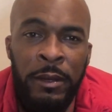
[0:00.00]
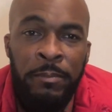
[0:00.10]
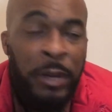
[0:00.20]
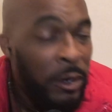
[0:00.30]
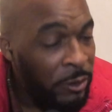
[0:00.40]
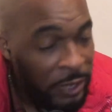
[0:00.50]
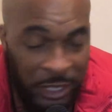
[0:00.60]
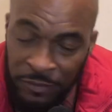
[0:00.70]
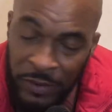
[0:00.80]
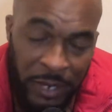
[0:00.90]
But on
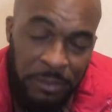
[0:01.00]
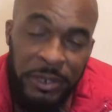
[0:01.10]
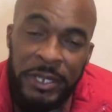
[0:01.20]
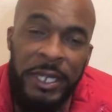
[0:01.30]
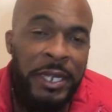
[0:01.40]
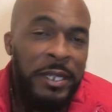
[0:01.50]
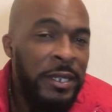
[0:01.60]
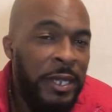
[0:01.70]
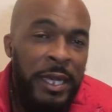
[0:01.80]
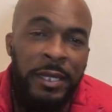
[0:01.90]
this fucking particular
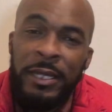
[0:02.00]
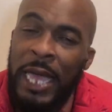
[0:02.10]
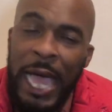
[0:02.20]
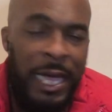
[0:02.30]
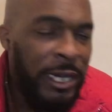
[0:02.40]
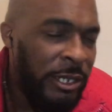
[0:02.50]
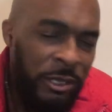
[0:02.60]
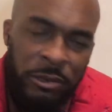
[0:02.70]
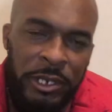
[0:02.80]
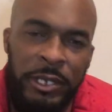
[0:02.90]
day, I couldn't
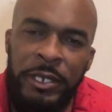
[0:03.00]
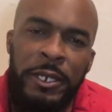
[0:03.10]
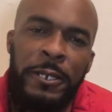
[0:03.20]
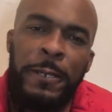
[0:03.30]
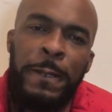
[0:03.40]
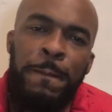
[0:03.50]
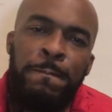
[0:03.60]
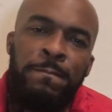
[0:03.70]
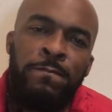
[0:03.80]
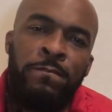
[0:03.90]
do this shit.
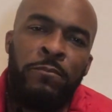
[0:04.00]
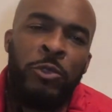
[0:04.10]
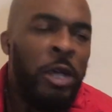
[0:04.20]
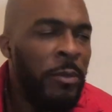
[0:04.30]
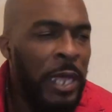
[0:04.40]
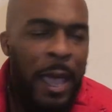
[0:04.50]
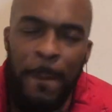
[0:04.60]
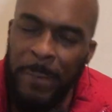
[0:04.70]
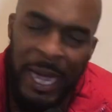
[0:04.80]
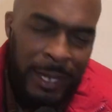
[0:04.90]
Normally I'll
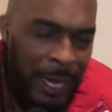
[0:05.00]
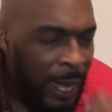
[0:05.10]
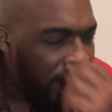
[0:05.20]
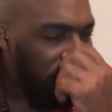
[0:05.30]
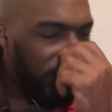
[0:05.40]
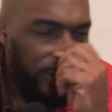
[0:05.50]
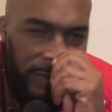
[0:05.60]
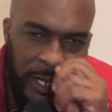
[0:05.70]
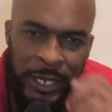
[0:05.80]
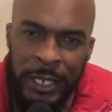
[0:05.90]
bite down and just
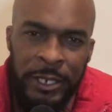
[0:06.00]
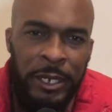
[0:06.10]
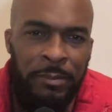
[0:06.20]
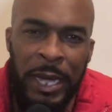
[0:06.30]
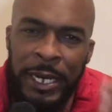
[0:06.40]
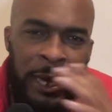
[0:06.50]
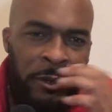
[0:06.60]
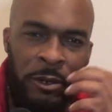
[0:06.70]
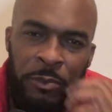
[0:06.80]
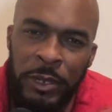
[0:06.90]
take that shit, bite down
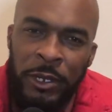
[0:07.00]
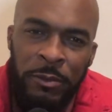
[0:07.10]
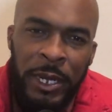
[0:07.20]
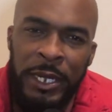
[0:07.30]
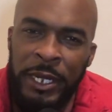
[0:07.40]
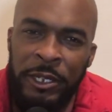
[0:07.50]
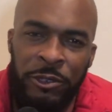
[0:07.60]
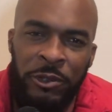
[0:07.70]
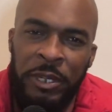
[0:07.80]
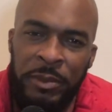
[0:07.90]
on the pillow, my nigga, and
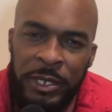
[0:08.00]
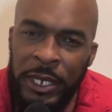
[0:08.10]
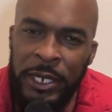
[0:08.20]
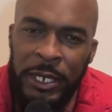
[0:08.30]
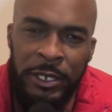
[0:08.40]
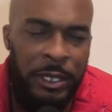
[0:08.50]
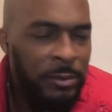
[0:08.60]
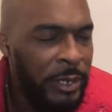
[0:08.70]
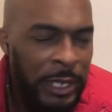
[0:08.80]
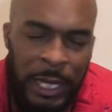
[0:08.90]
scream and take that shit.
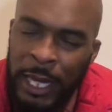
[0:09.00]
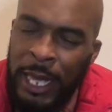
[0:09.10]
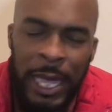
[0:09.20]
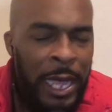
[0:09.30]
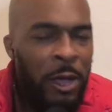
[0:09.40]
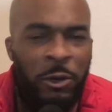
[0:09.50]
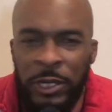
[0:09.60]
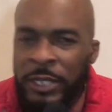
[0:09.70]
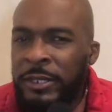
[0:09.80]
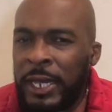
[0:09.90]
But on
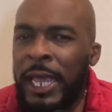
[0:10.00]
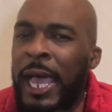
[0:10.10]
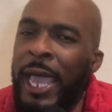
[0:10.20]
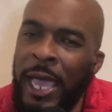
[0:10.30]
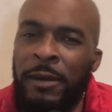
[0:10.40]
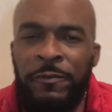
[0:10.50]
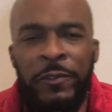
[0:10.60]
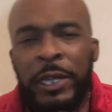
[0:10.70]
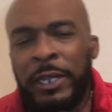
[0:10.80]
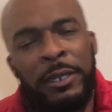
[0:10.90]
this day, I had
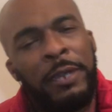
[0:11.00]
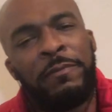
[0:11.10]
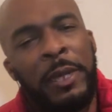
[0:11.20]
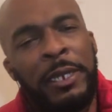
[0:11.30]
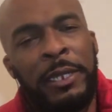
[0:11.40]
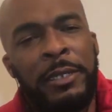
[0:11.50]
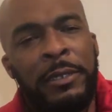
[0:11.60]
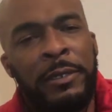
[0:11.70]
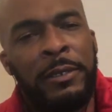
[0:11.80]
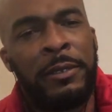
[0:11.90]
fucking enough, my nigga.
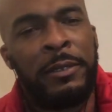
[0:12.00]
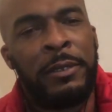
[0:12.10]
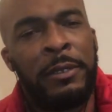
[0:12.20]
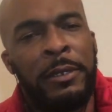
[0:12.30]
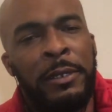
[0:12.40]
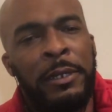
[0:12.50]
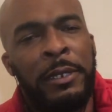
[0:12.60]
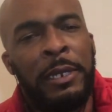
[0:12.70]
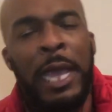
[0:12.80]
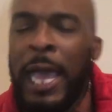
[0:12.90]

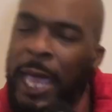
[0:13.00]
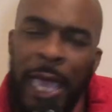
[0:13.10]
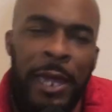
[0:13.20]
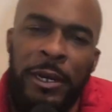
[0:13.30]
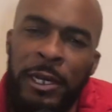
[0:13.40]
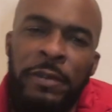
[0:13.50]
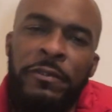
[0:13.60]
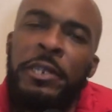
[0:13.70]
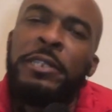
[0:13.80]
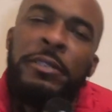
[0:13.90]
I had enough
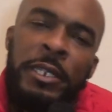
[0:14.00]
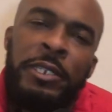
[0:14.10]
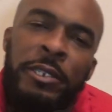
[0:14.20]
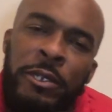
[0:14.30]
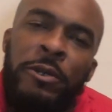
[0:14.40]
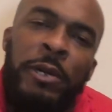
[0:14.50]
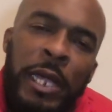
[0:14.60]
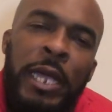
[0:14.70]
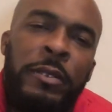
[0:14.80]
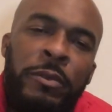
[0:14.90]
of the stitching cord
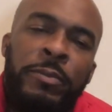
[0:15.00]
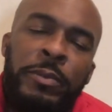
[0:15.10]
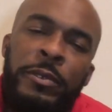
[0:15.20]
ass whoopings.